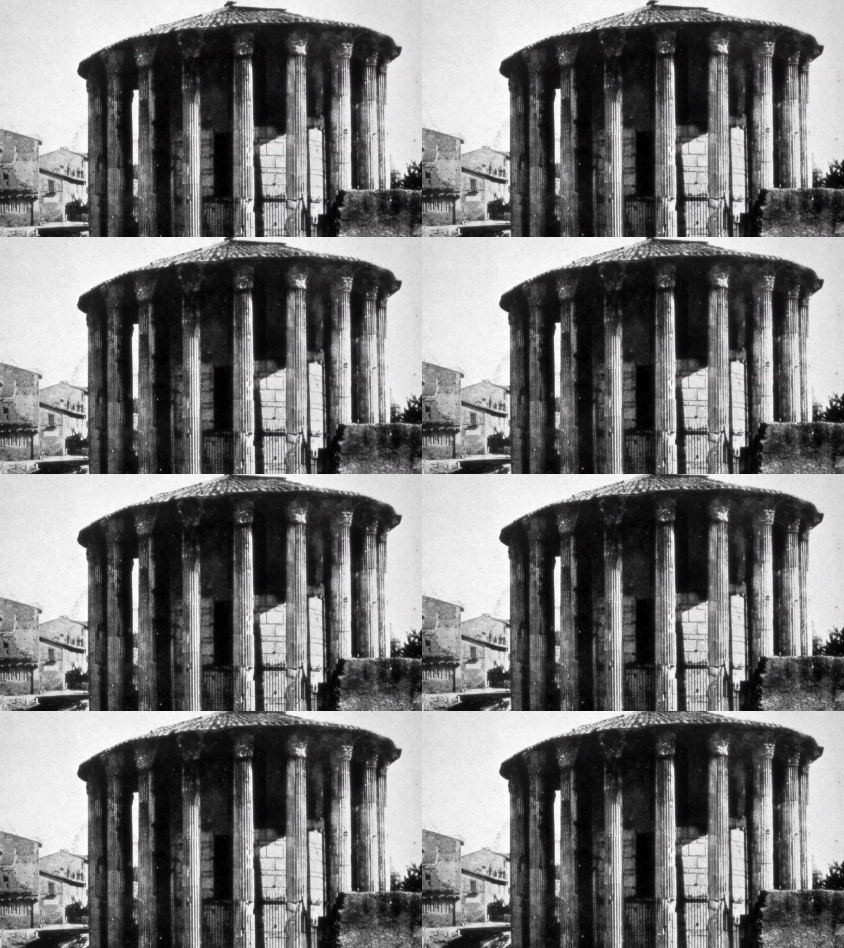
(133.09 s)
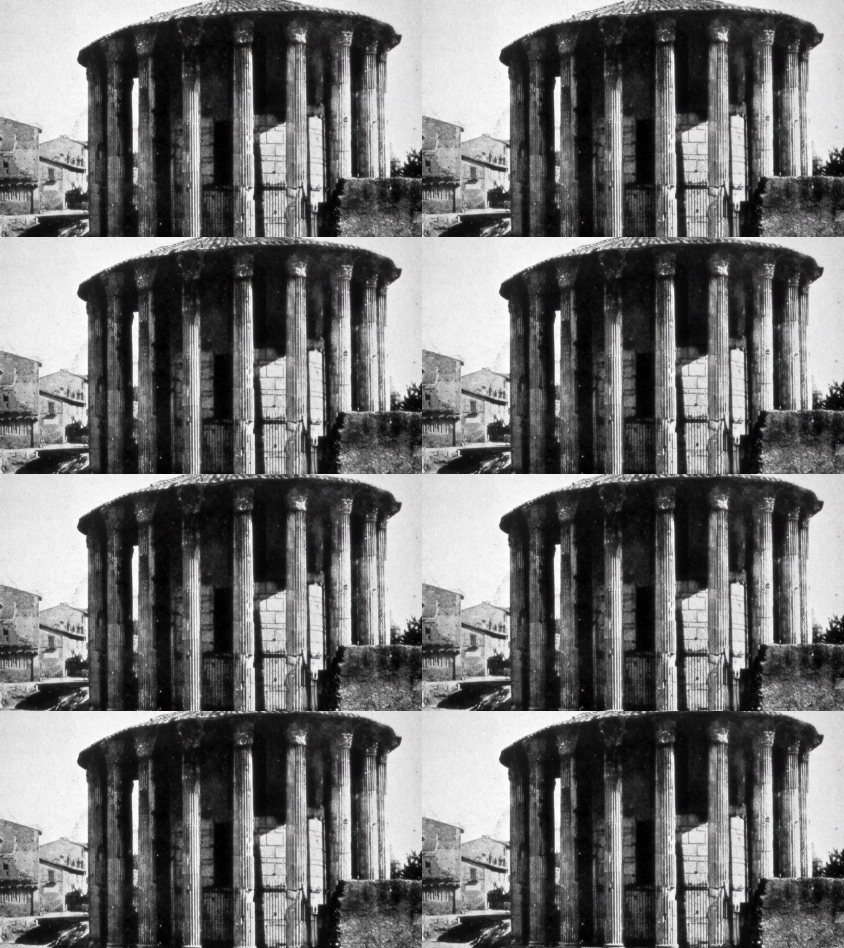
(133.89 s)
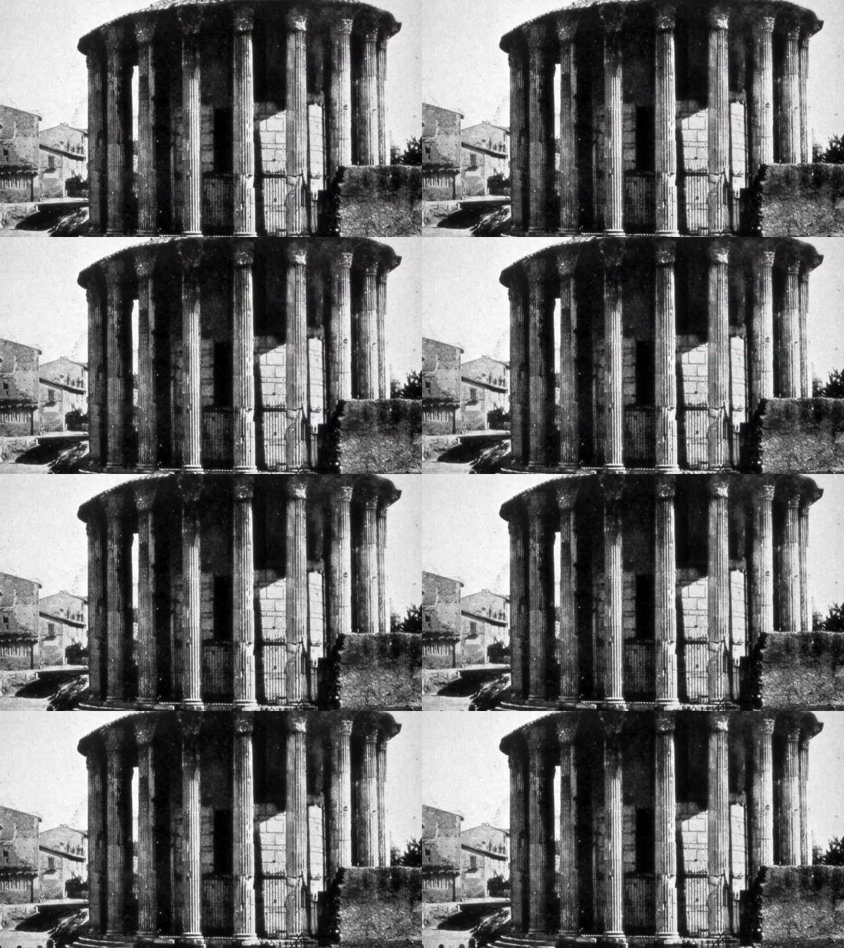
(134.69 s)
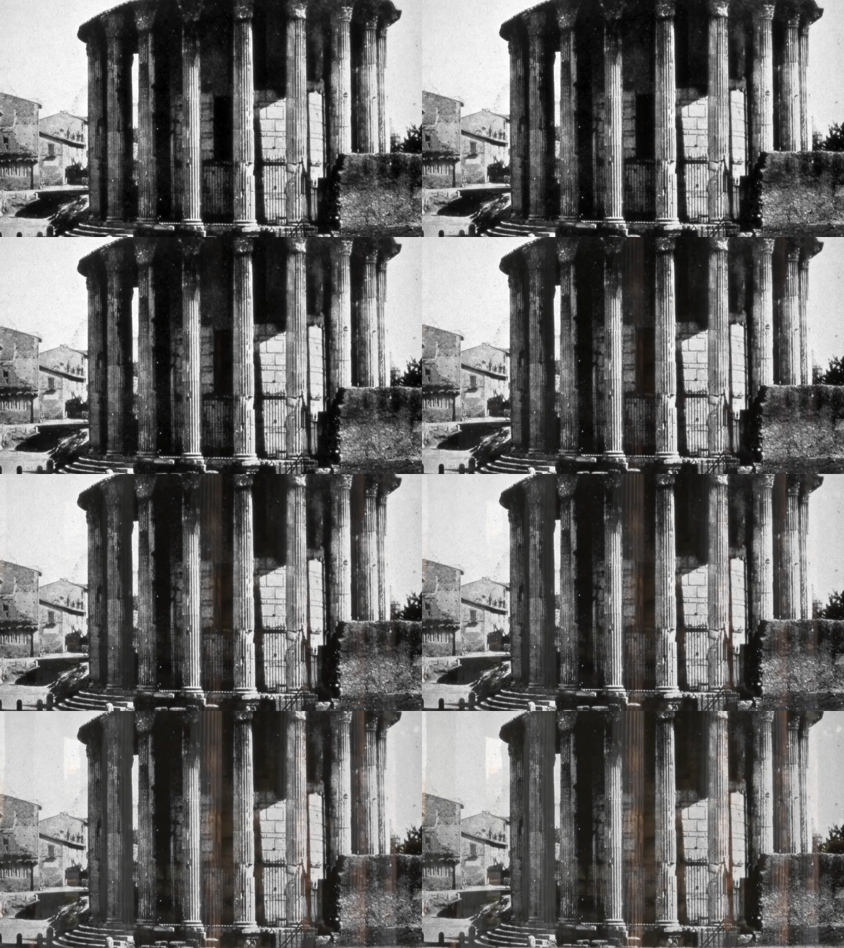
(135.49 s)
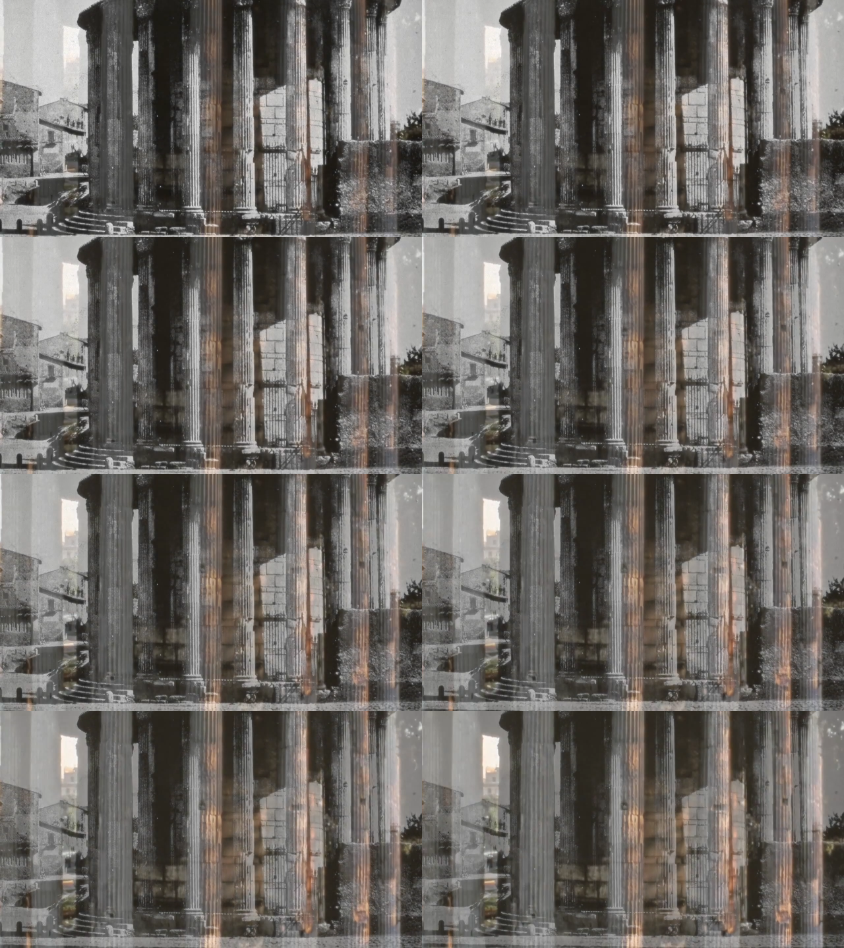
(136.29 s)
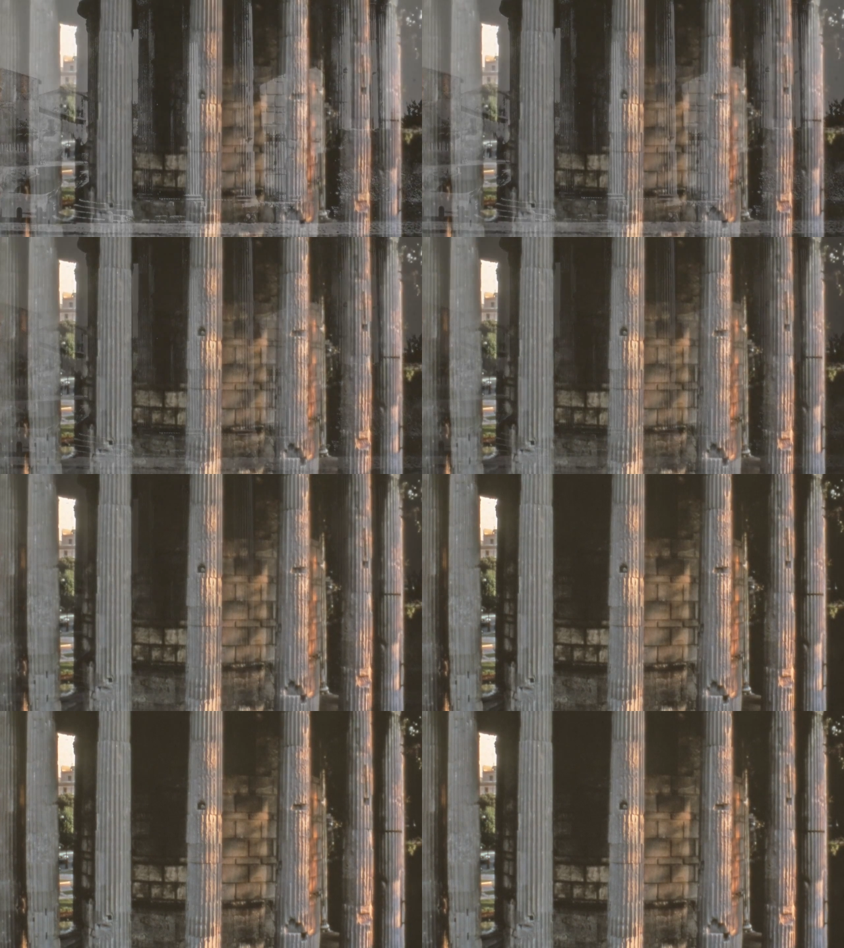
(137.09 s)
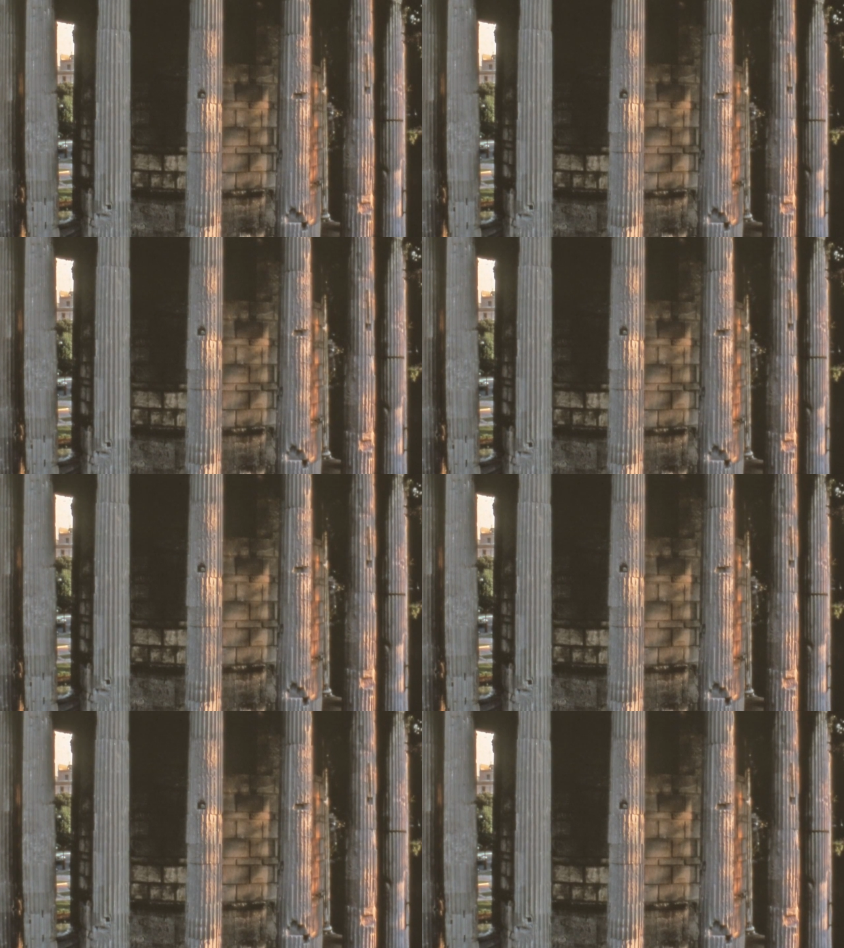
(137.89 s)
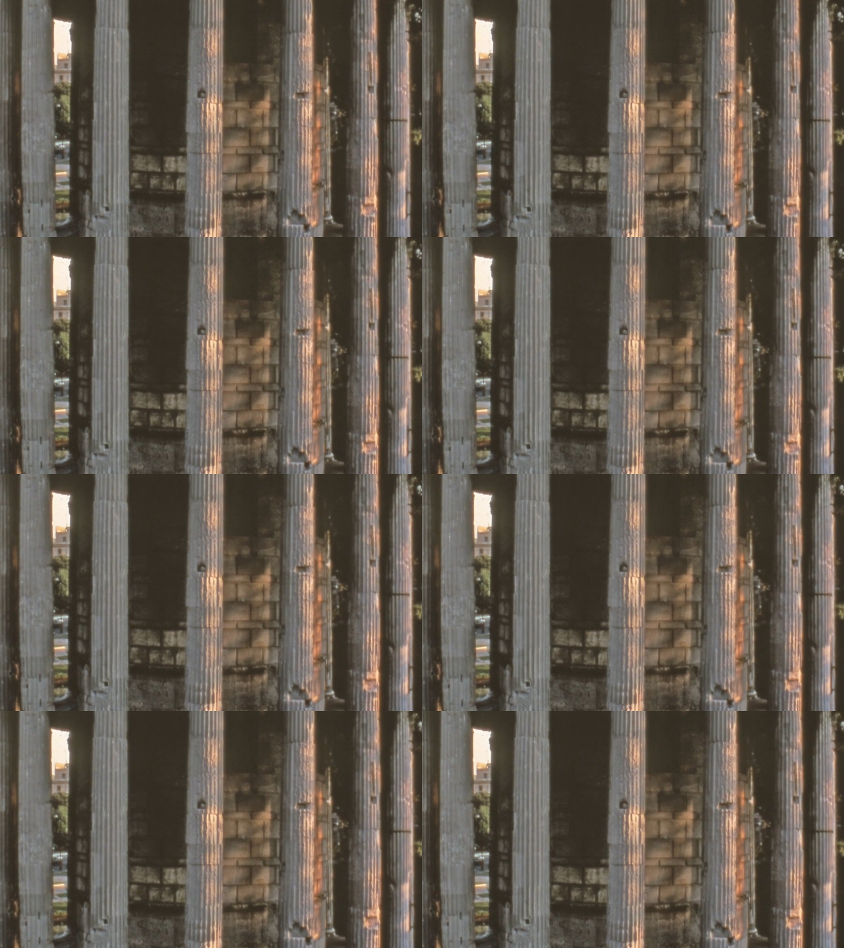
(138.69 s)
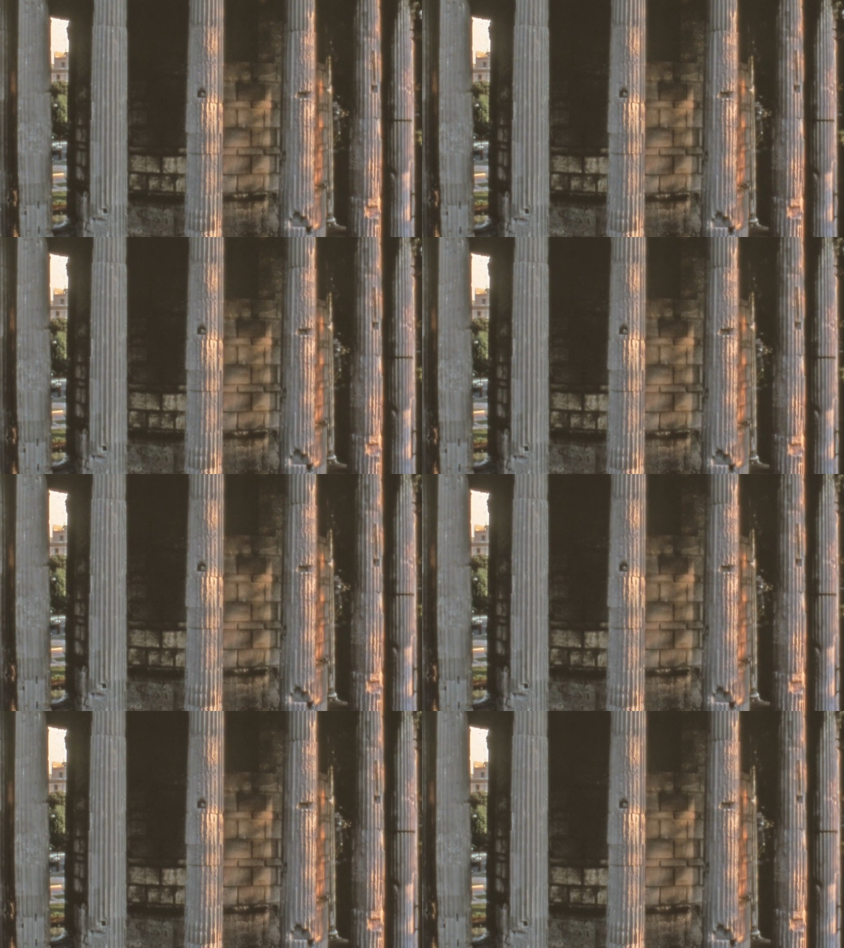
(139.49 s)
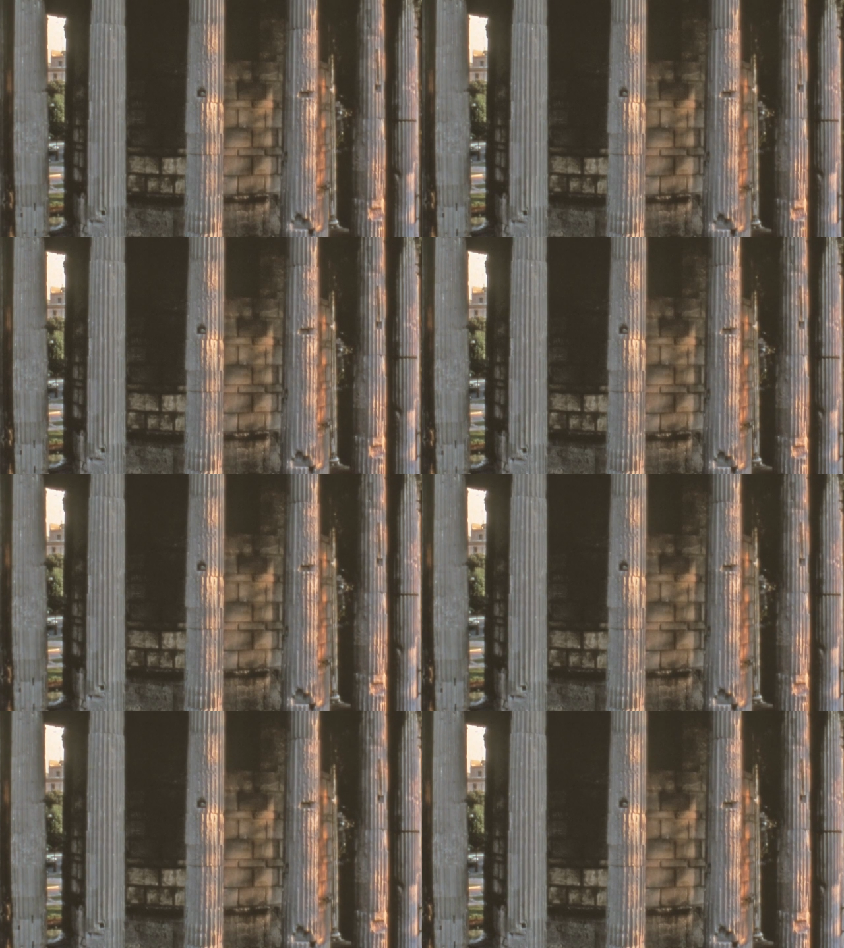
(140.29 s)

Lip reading: Nobody's mouth can be seen.